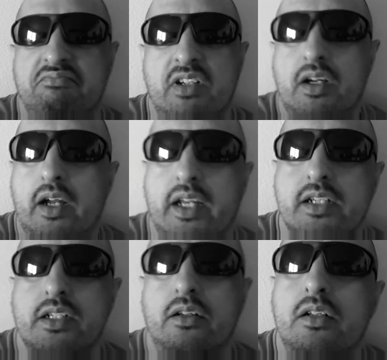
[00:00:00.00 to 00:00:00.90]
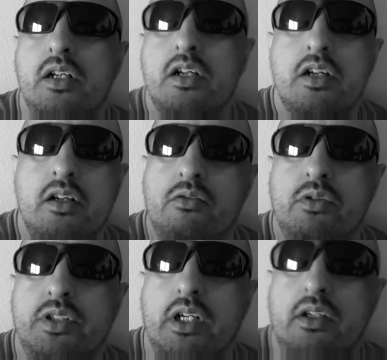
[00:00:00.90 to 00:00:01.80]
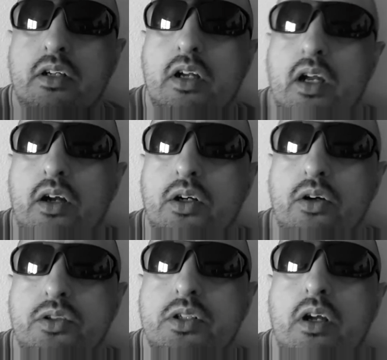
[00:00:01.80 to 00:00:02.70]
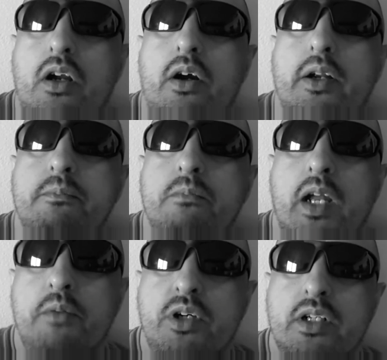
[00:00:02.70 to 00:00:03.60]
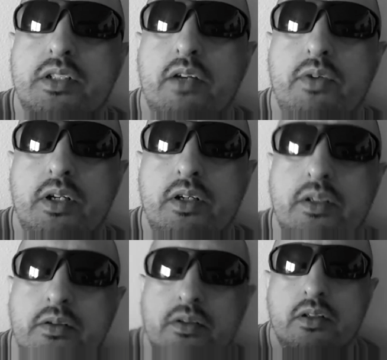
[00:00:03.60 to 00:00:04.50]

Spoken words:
I can't tell. We'll see how it goes. Alright, MH17 here.